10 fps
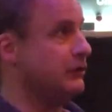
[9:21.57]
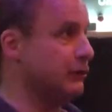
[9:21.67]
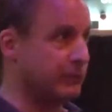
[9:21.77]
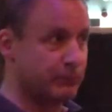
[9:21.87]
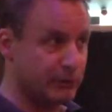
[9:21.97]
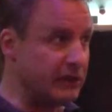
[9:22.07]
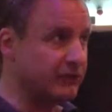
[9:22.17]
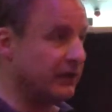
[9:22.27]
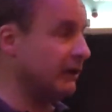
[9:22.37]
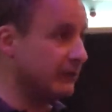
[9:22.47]
You can
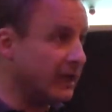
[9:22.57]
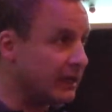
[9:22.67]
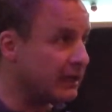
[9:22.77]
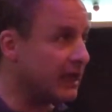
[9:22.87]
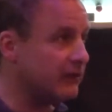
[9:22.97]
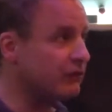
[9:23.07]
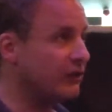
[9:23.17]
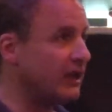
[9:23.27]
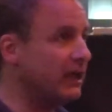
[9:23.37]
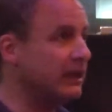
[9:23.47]
breathe in LA again
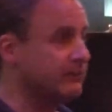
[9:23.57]
today.